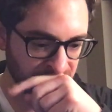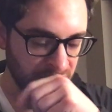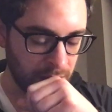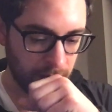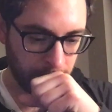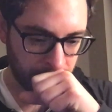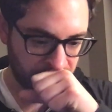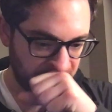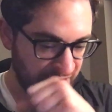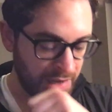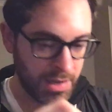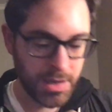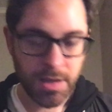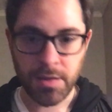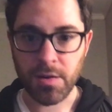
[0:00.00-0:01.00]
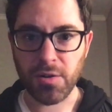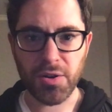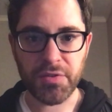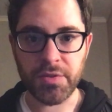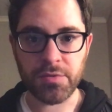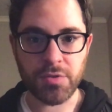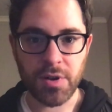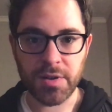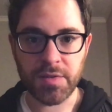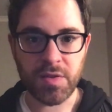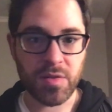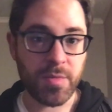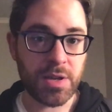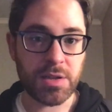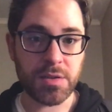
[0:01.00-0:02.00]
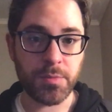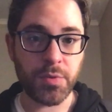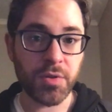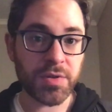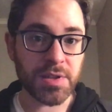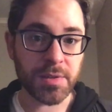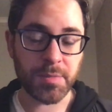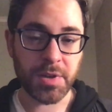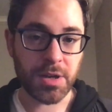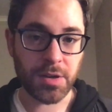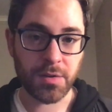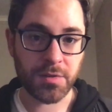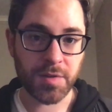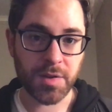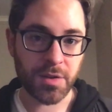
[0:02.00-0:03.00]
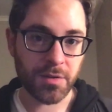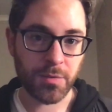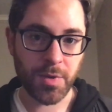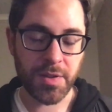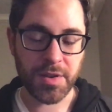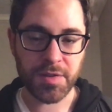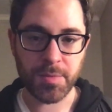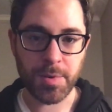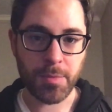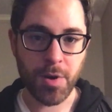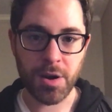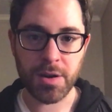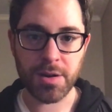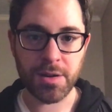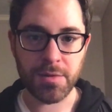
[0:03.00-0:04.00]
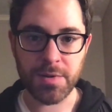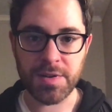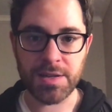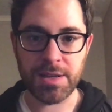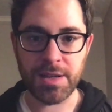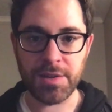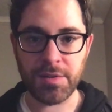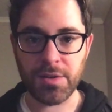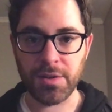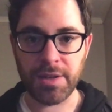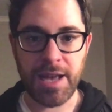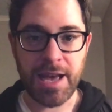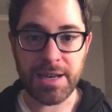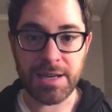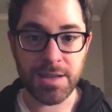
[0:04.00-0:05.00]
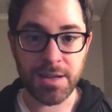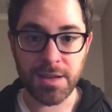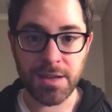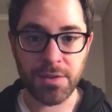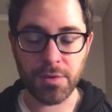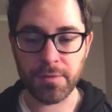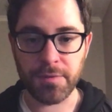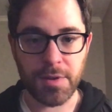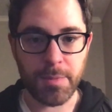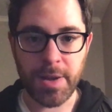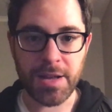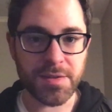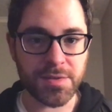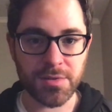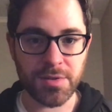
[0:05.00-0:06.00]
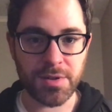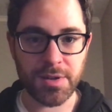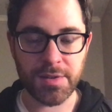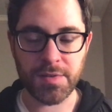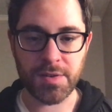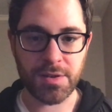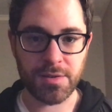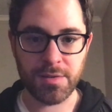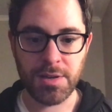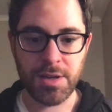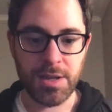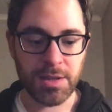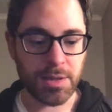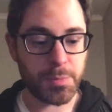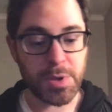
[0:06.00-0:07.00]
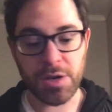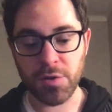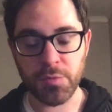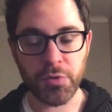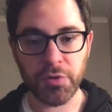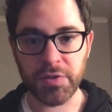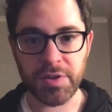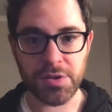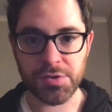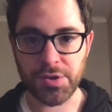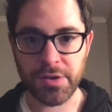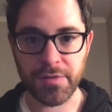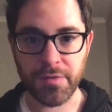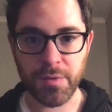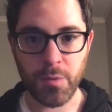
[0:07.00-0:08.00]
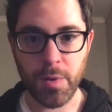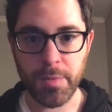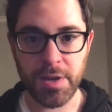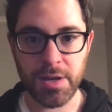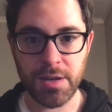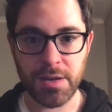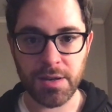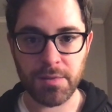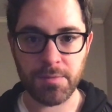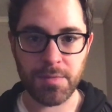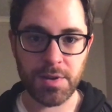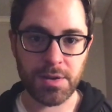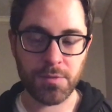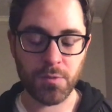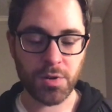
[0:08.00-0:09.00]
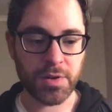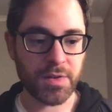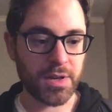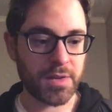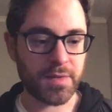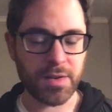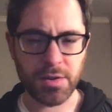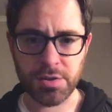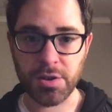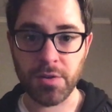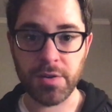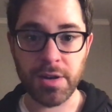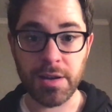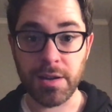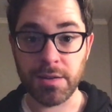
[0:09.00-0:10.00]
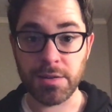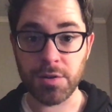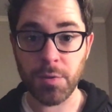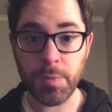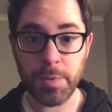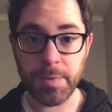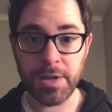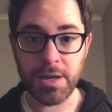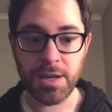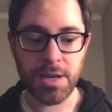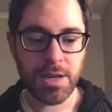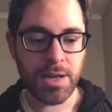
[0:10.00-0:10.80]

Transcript: Um, there are also drugs that are meant to boost libido. So one that's been marketed recently is called Addyi or flibanserin. It's a libido-boosting drug for women. It, it works on serotonin and dopamine.